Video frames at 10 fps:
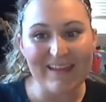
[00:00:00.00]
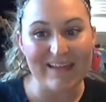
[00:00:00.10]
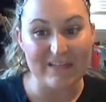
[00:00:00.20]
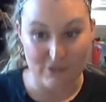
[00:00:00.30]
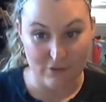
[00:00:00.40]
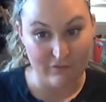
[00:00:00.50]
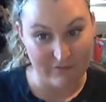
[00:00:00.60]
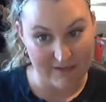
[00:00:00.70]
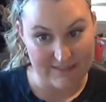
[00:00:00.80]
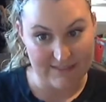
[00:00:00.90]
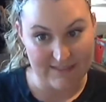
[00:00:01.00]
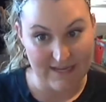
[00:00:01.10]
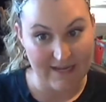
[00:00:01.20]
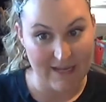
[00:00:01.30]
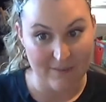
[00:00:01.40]
get 2 friends to
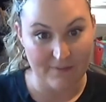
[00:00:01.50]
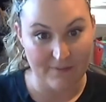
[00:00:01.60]
sign up,